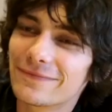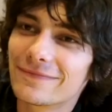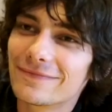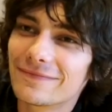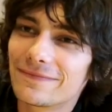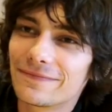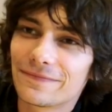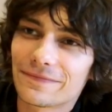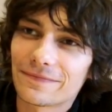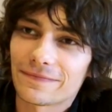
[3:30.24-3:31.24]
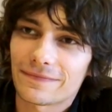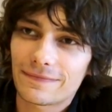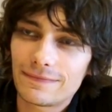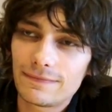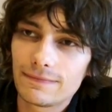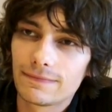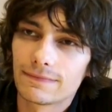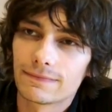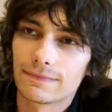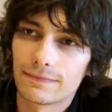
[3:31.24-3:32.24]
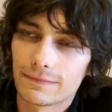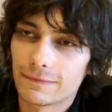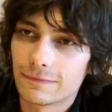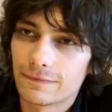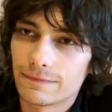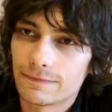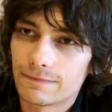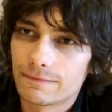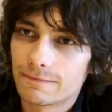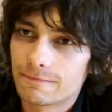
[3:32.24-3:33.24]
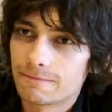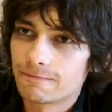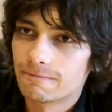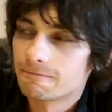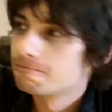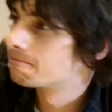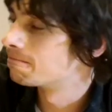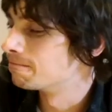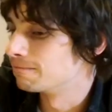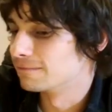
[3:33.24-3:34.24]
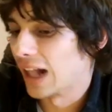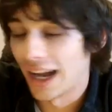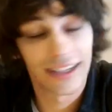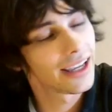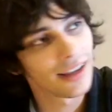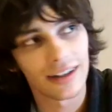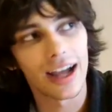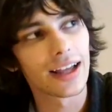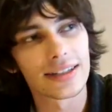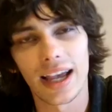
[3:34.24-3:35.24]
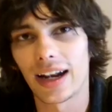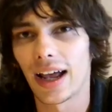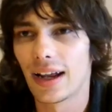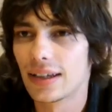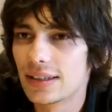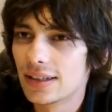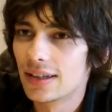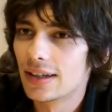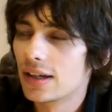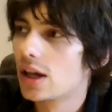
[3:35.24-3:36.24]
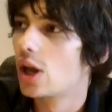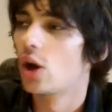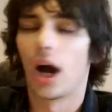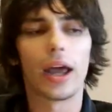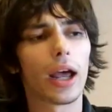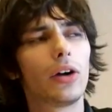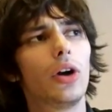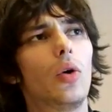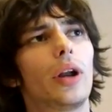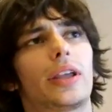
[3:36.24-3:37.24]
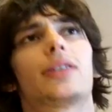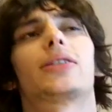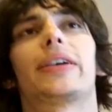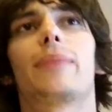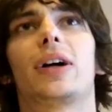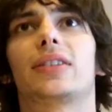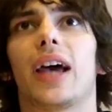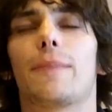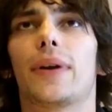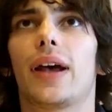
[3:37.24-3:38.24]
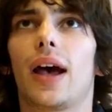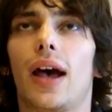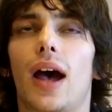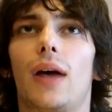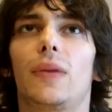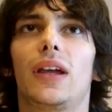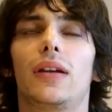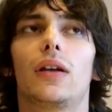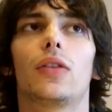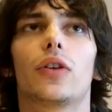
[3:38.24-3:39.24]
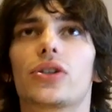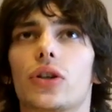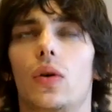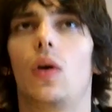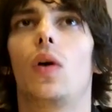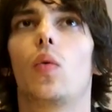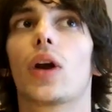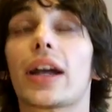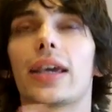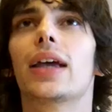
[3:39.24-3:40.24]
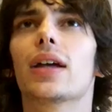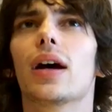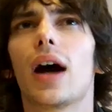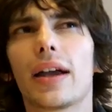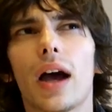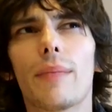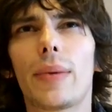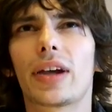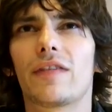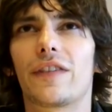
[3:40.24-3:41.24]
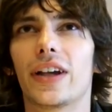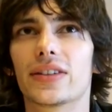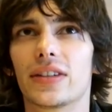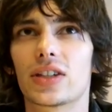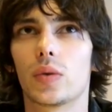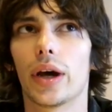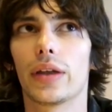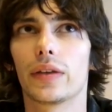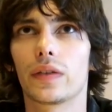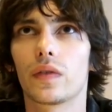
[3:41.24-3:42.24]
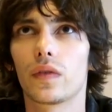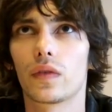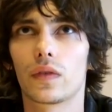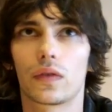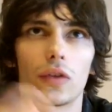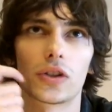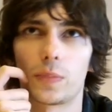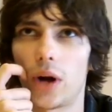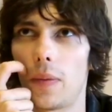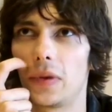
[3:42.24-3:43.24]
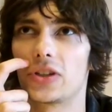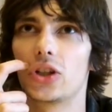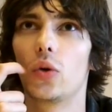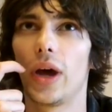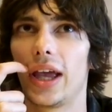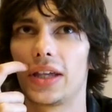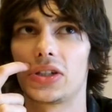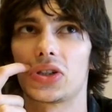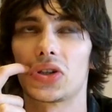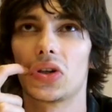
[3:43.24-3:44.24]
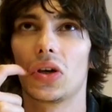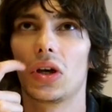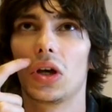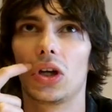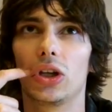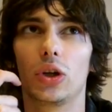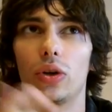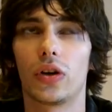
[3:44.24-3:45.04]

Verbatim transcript: react to his situation at the beginning of season two? Hmm, I can't. I mean, how does see, he I, rise to the occasion? Or? I, I, don't know what I can say about that, but I, I mean, there's what I can't. maybe I can phrase it this way. There's probably two ways you